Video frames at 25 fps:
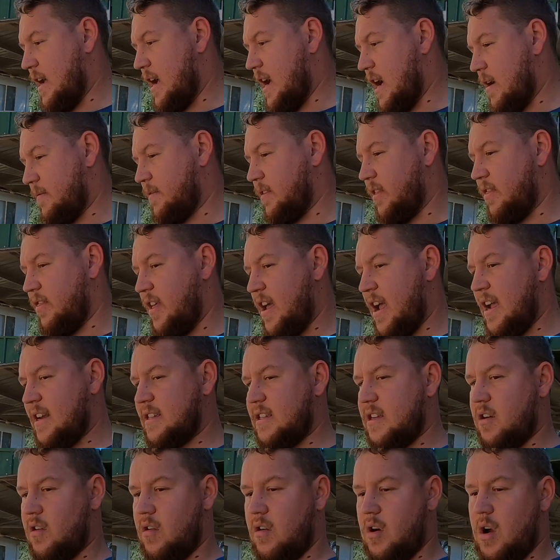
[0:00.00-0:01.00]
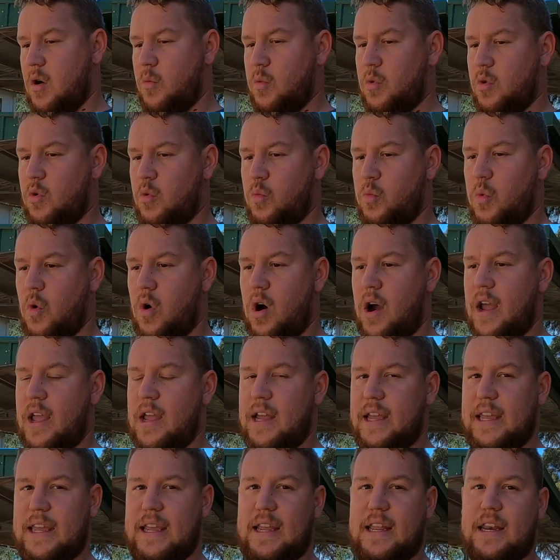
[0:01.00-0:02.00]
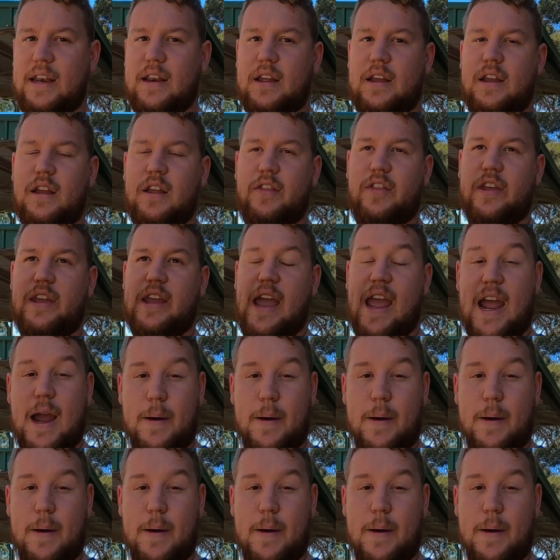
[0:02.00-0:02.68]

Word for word: After that, I will wire in the